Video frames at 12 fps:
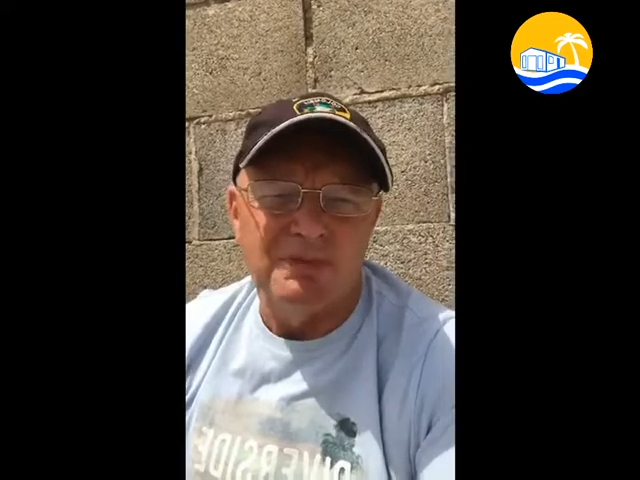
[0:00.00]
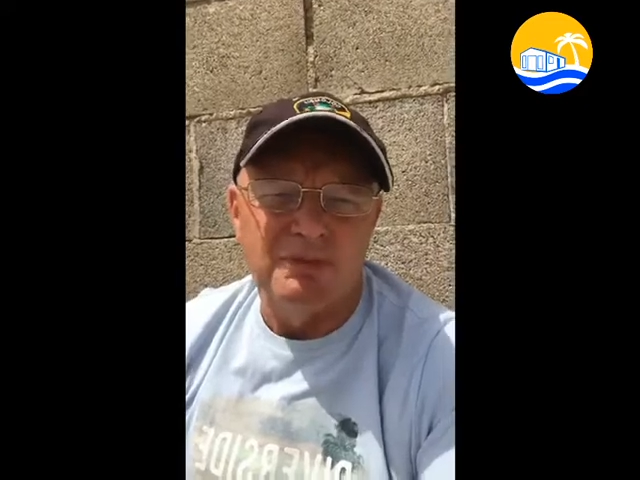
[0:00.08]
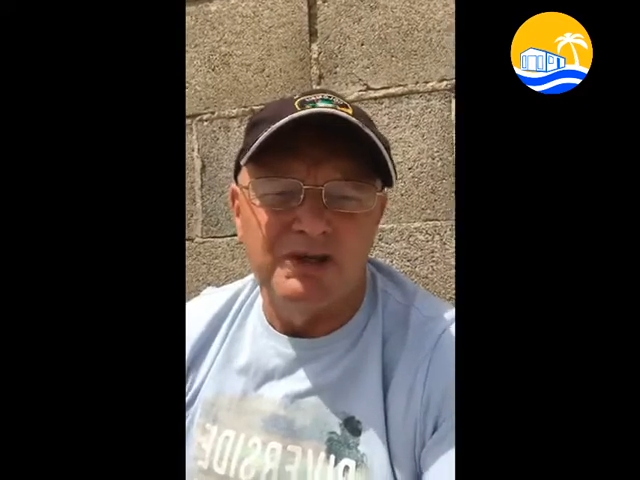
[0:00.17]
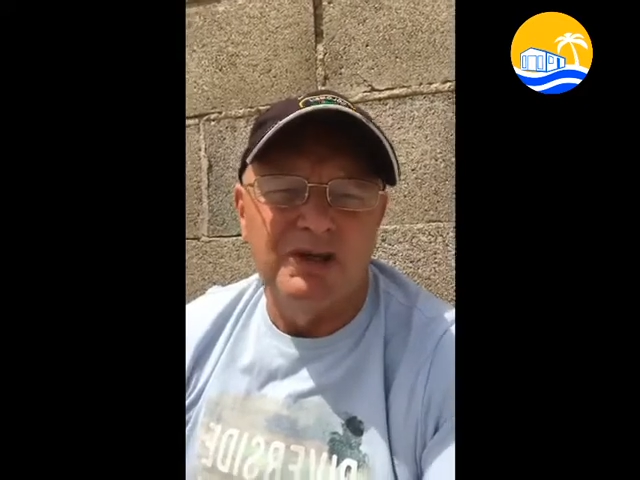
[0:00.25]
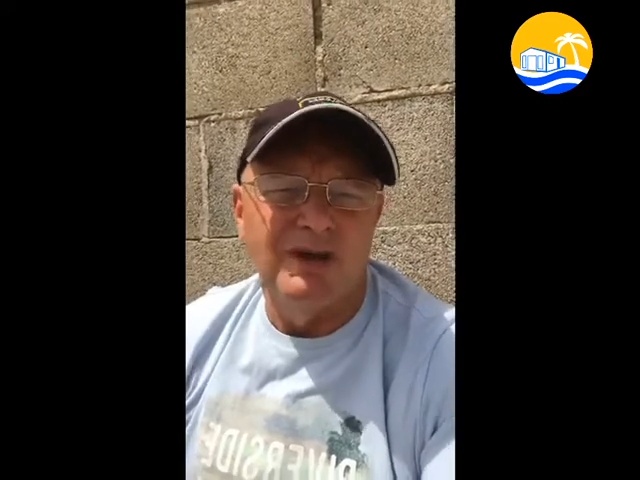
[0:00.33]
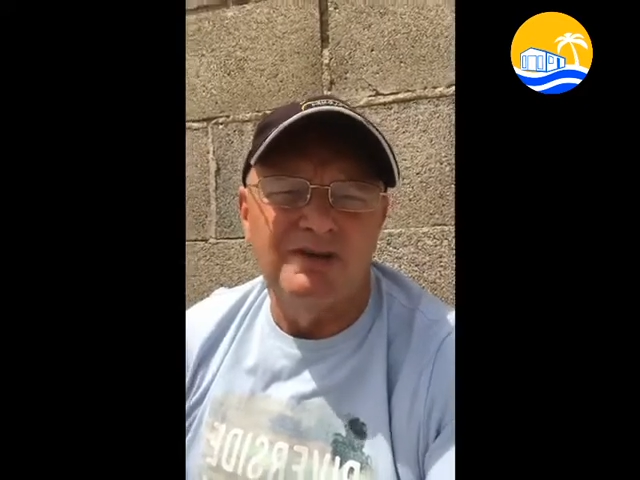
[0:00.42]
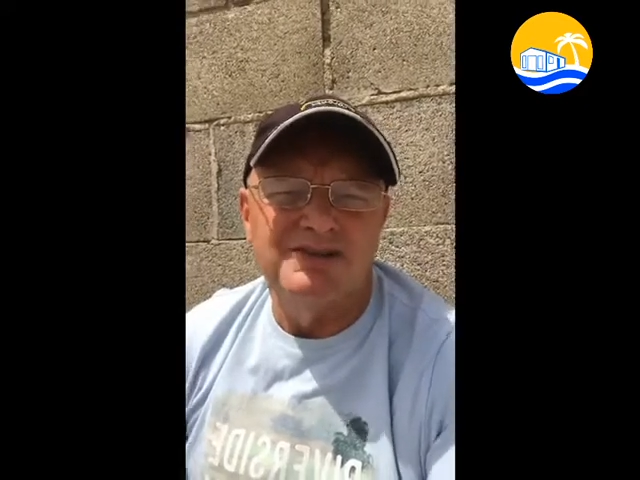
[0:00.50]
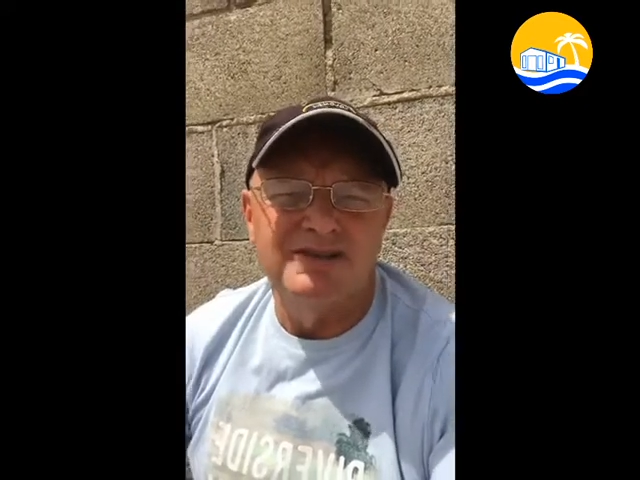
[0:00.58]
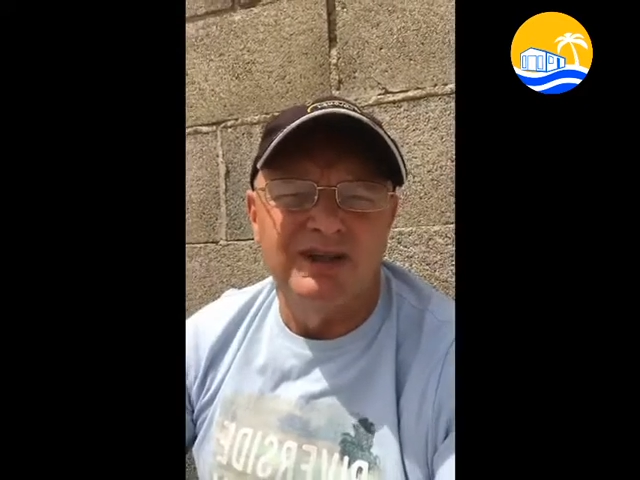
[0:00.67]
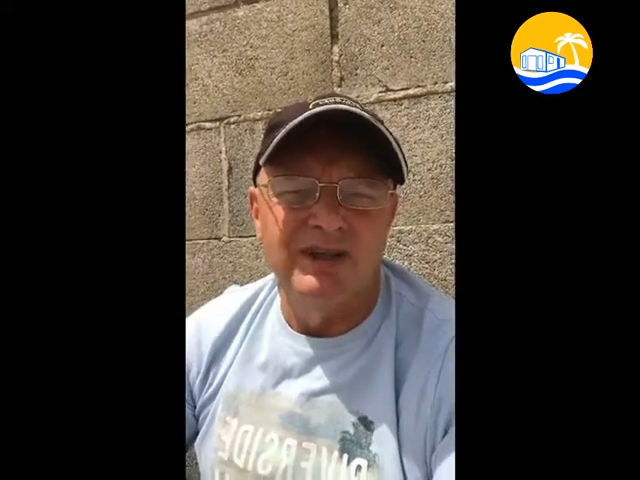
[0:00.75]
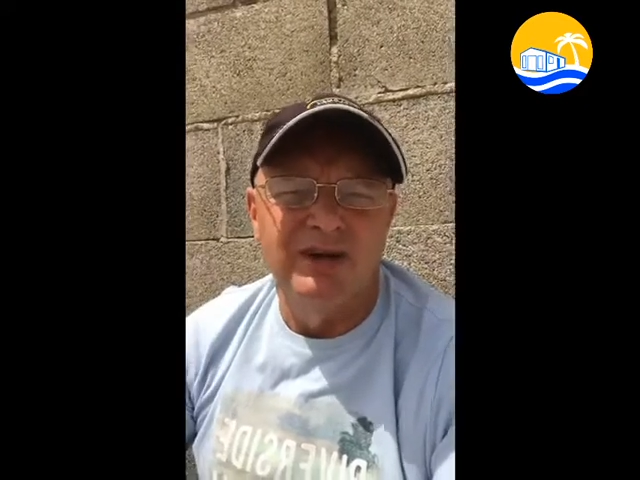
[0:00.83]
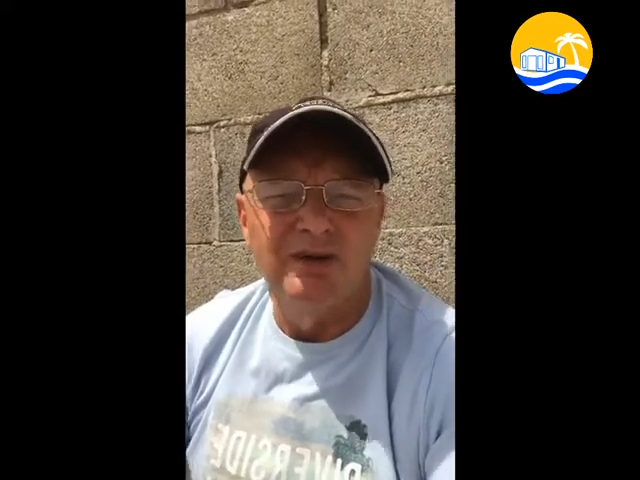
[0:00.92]
where you go to
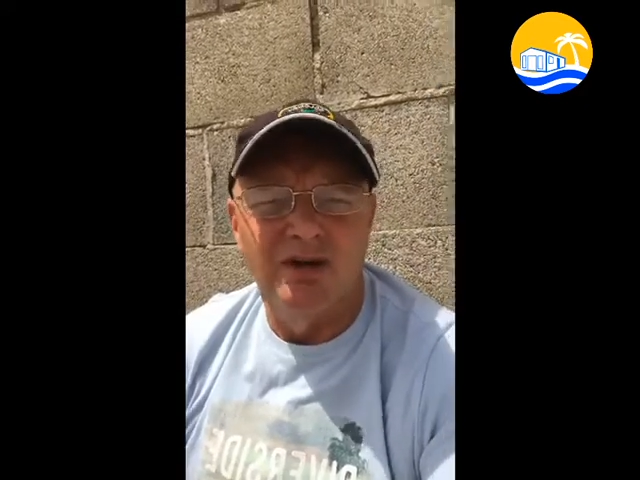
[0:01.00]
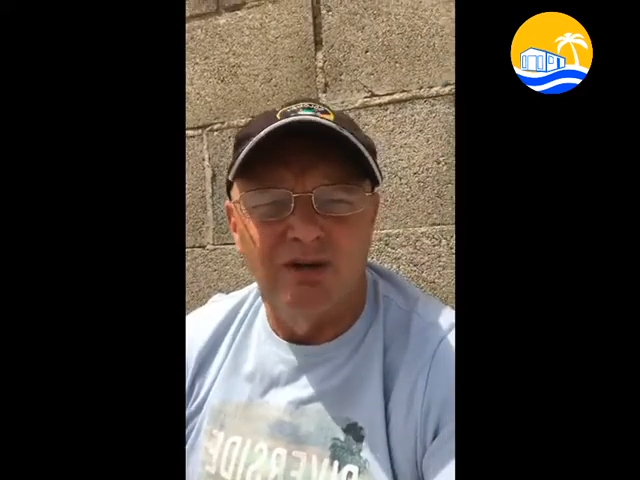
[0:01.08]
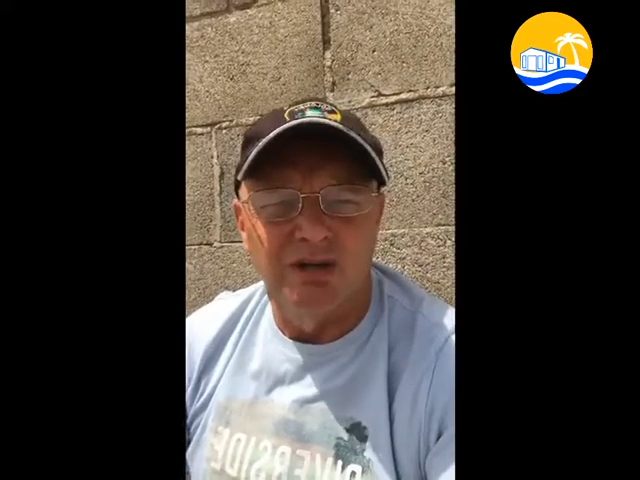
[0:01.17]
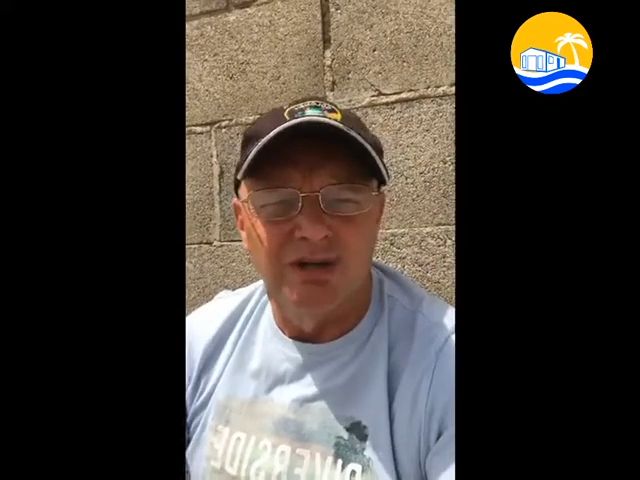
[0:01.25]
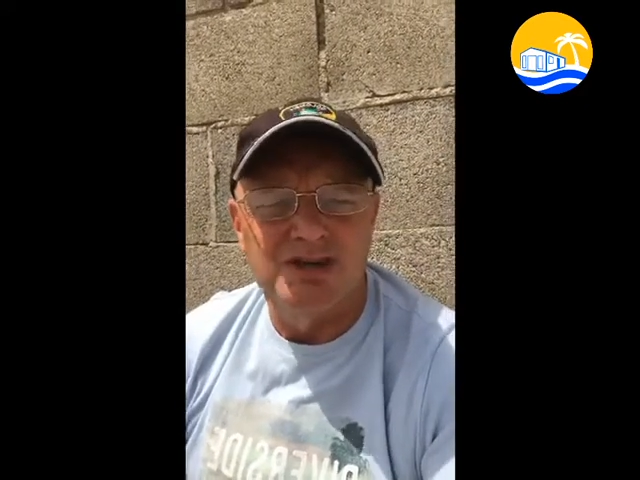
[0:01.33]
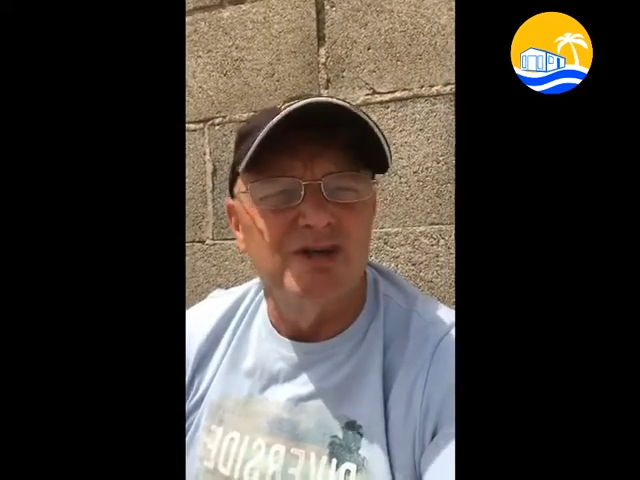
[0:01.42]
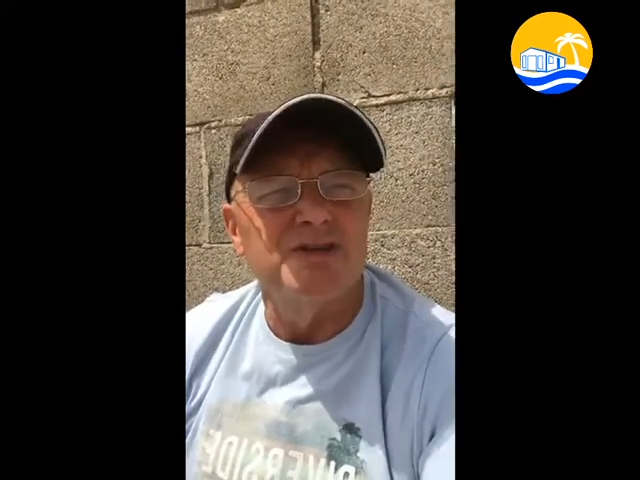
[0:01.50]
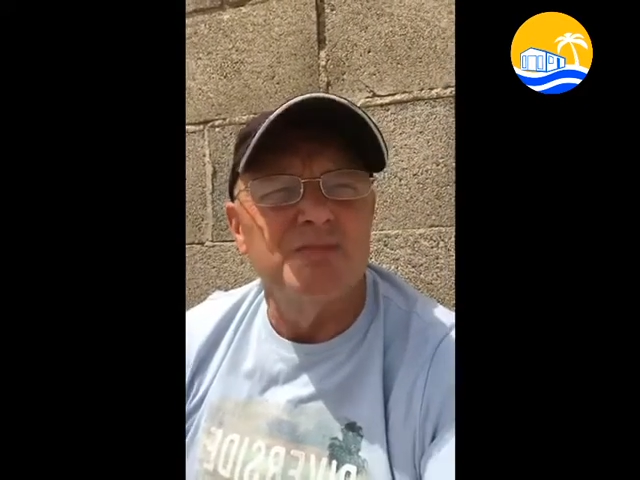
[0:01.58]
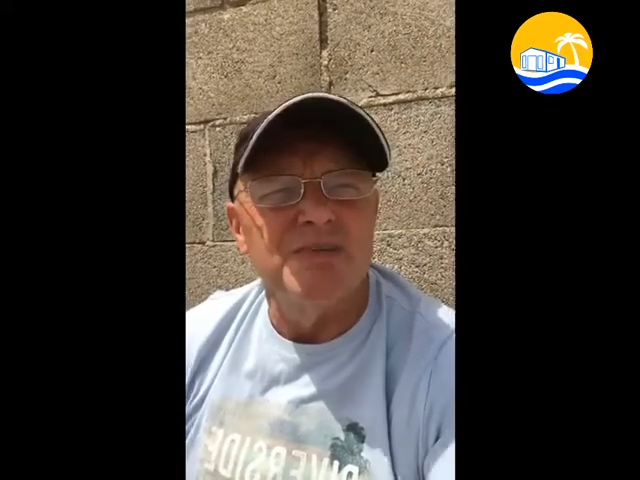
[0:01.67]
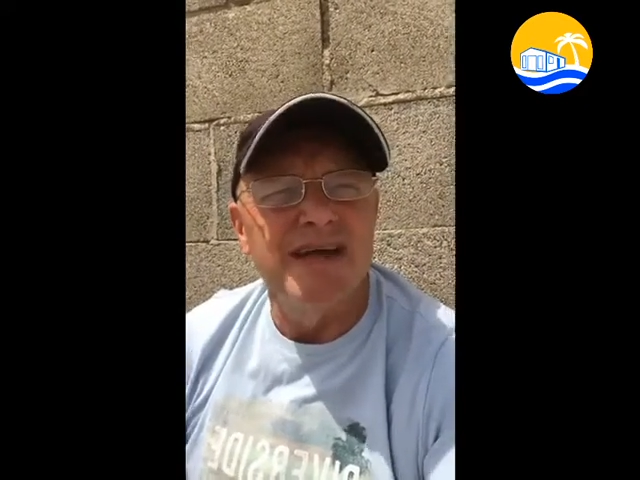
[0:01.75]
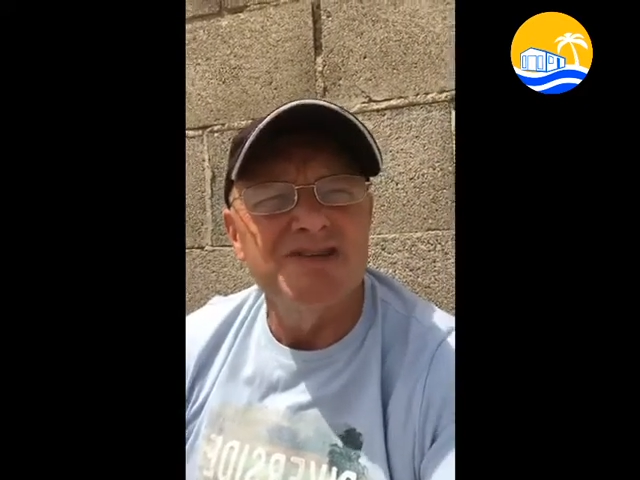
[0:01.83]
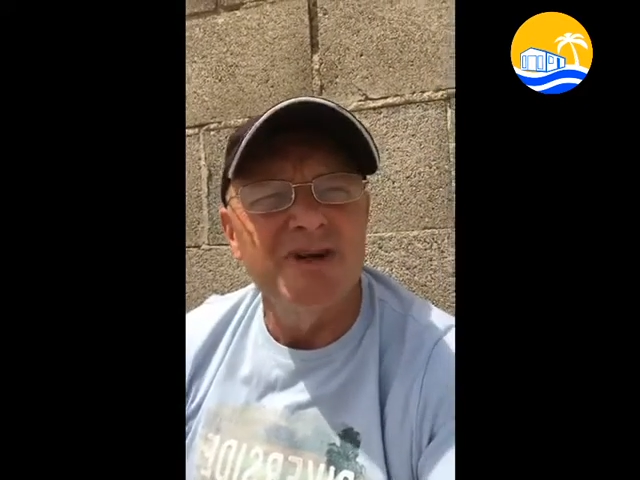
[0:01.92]
the local
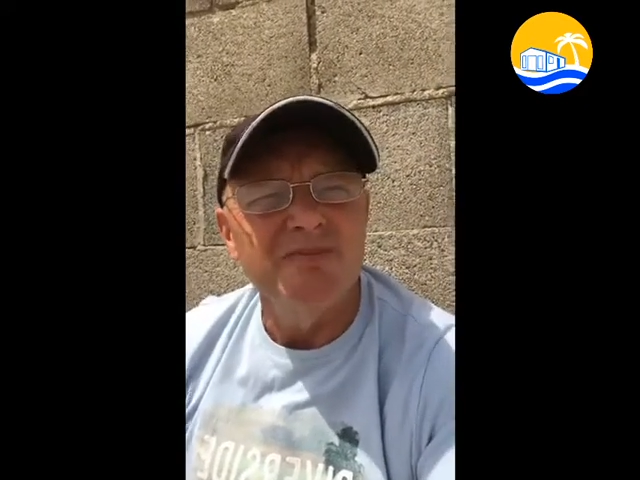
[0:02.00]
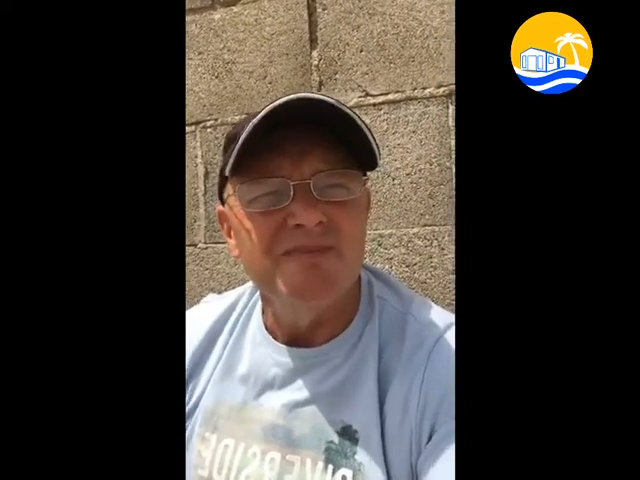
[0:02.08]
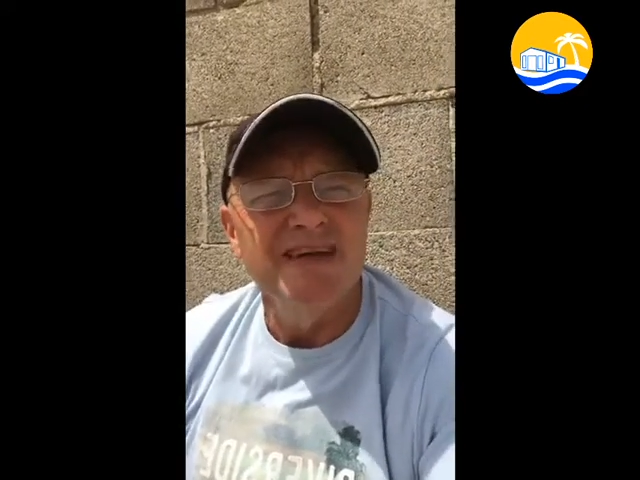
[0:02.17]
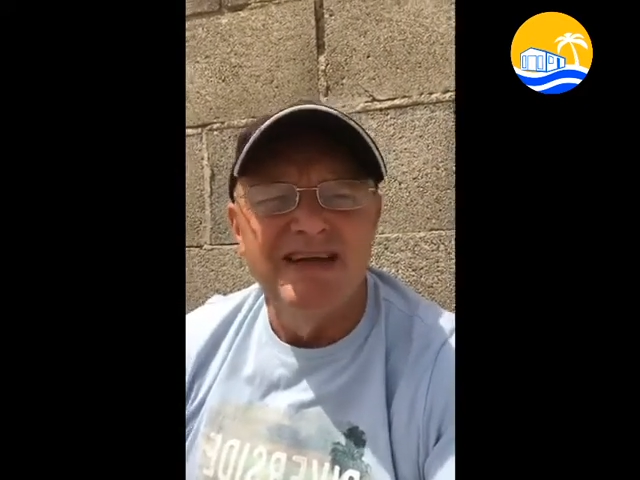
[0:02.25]
Ayuntamiento.